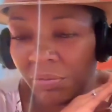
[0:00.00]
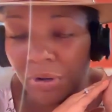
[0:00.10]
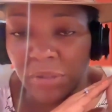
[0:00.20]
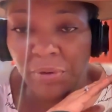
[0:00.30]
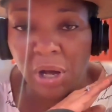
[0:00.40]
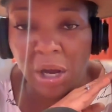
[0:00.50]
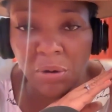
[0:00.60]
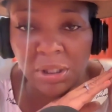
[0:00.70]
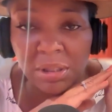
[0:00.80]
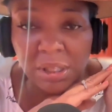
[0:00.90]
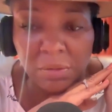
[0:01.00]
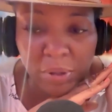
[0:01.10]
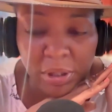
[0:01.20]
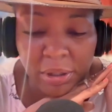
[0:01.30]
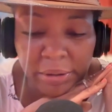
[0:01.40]
first of all, I go to sleep
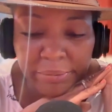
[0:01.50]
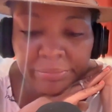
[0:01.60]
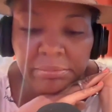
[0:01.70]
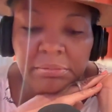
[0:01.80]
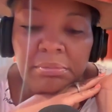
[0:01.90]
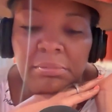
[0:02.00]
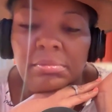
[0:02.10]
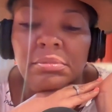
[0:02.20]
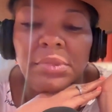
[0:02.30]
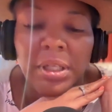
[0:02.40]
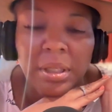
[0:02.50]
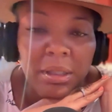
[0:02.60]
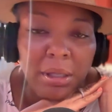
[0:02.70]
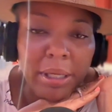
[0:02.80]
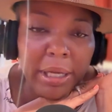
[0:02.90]
with,
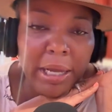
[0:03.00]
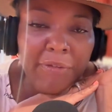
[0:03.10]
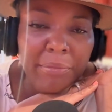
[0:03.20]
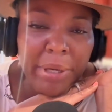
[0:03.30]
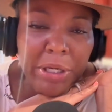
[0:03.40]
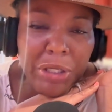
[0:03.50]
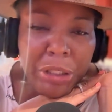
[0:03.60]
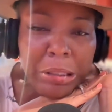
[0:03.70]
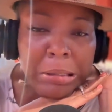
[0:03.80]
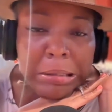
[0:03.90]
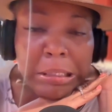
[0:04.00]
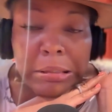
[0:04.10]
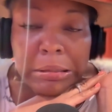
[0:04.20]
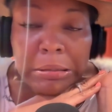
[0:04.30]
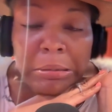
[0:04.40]
they're like affirmations, like
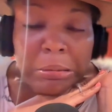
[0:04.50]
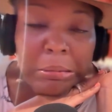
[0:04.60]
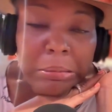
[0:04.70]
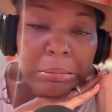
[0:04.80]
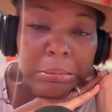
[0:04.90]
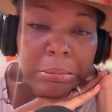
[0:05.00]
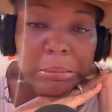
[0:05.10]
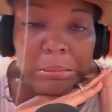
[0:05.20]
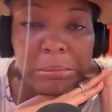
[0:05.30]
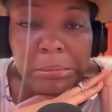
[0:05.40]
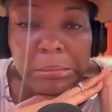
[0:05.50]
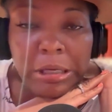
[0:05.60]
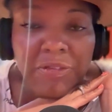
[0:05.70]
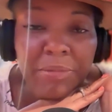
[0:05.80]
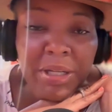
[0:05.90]
the
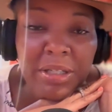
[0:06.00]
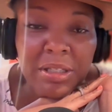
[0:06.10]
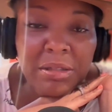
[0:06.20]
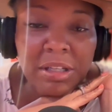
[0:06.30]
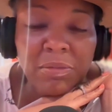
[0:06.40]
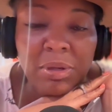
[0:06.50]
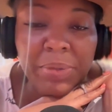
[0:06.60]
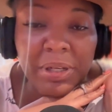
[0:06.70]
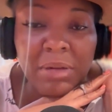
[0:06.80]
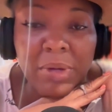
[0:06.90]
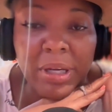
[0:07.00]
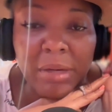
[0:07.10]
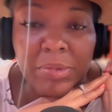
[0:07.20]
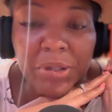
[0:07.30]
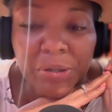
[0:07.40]
affirmations to sleep with, but then I wake
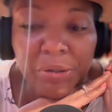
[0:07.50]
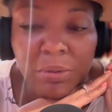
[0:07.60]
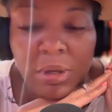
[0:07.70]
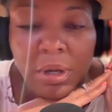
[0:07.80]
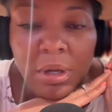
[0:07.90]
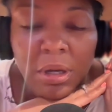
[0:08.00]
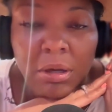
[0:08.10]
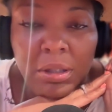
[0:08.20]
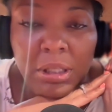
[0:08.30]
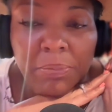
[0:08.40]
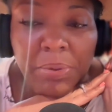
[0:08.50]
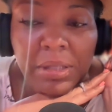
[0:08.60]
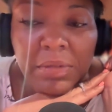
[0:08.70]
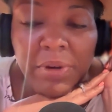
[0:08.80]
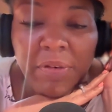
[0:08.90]
up to also like
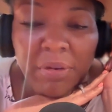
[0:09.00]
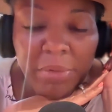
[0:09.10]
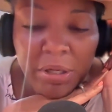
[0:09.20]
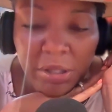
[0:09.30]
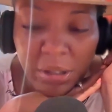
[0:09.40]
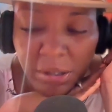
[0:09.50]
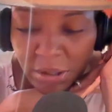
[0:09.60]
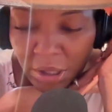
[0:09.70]
positive affirmations